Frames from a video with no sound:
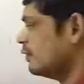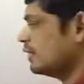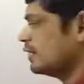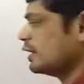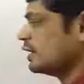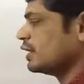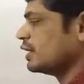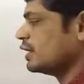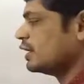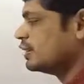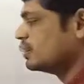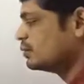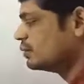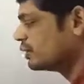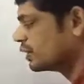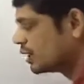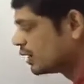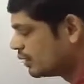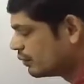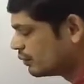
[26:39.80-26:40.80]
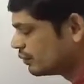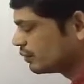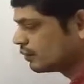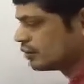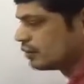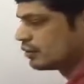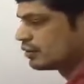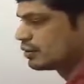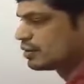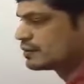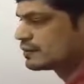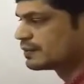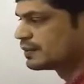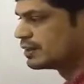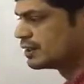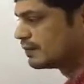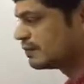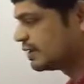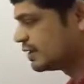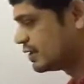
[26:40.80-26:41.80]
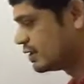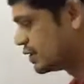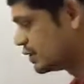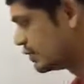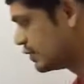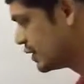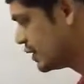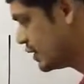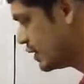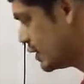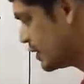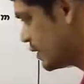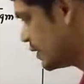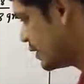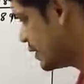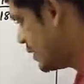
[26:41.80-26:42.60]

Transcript: will again do the cross multiplication over here.